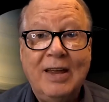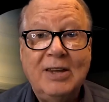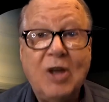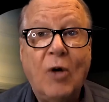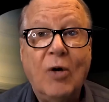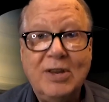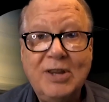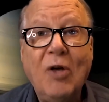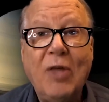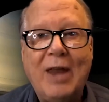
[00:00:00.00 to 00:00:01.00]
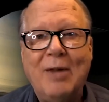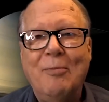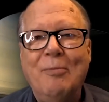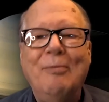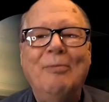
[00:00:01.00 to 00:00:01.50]
So until then,
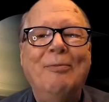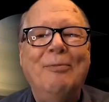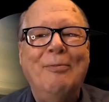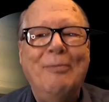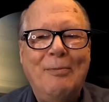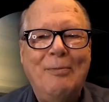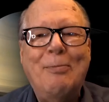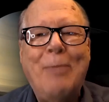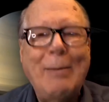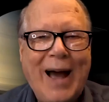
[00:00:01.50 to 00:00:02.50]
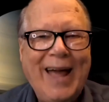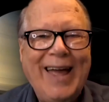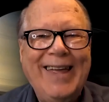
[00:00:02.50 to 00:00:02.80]
bye-bye.